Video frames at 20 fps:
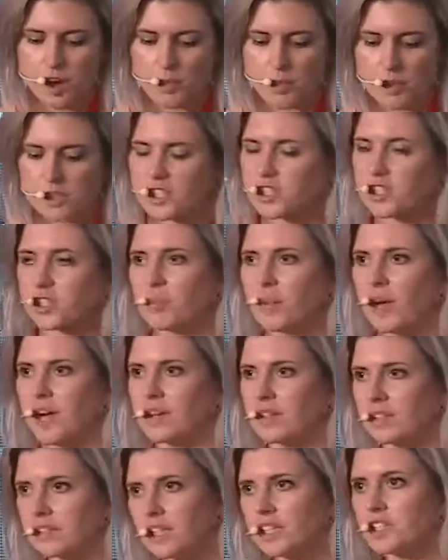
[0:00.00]

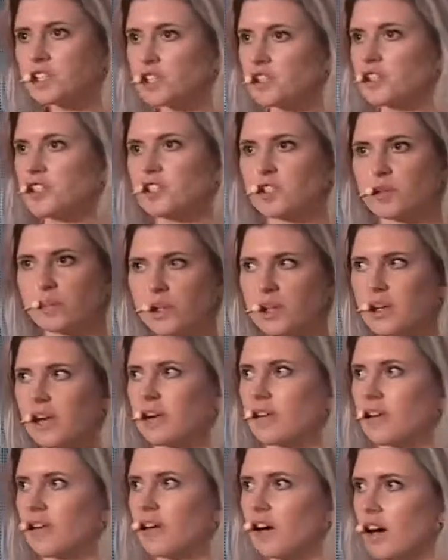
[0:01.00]
participate in
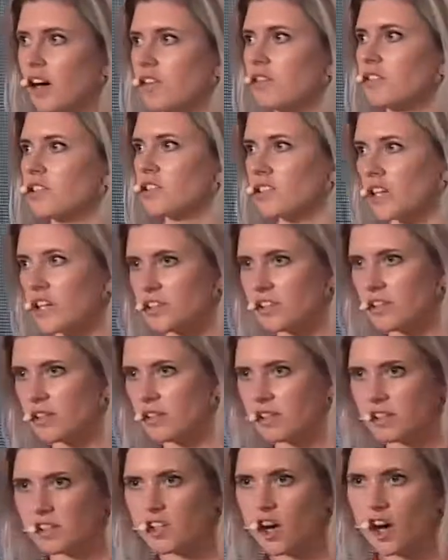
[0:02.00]
interdisciplinary conversations,